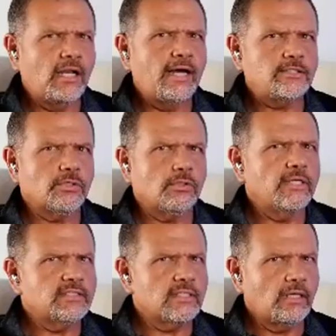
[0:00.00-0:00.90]
logical?
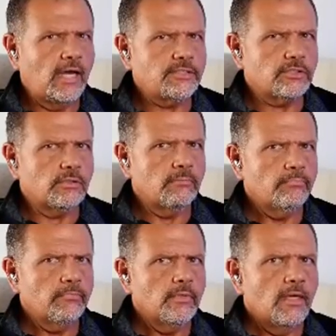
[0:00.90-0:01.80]
Is it logical?
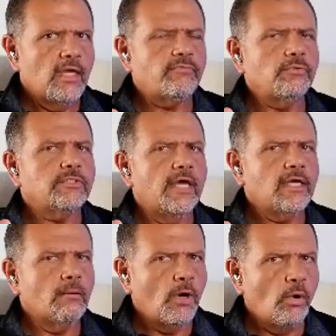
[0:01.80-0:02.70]
If you
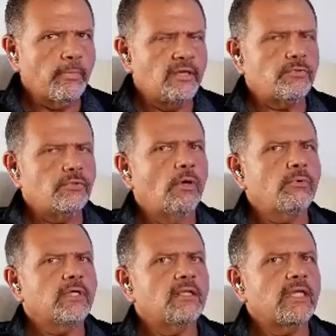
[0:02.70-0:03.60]
take a moment, if you
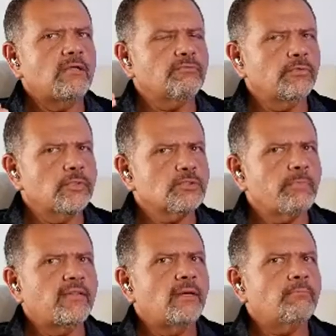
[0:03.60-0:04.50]
don't get influenced
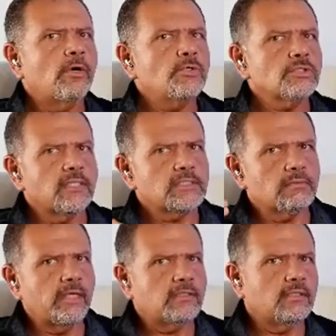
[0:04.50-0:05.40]
by the emotion that's,
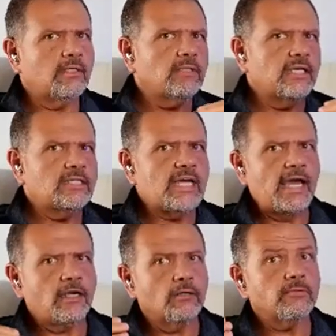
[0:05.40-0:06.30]
that the, the
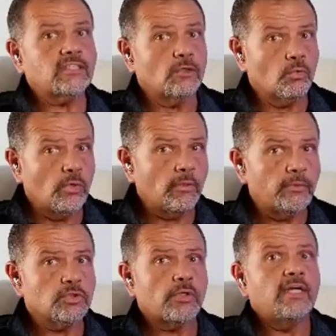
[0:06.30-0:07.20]
attacker, that the criminal
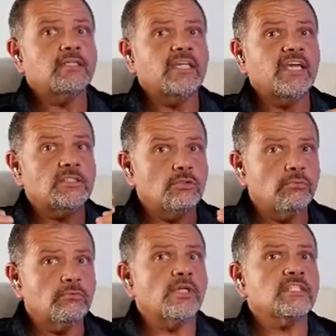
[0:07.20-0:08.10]
is trying to get
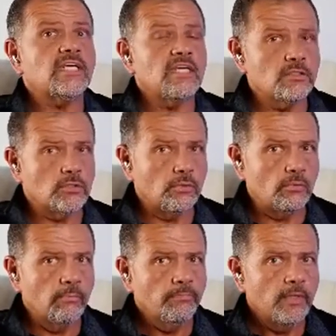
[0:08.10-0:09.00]
you tricked into,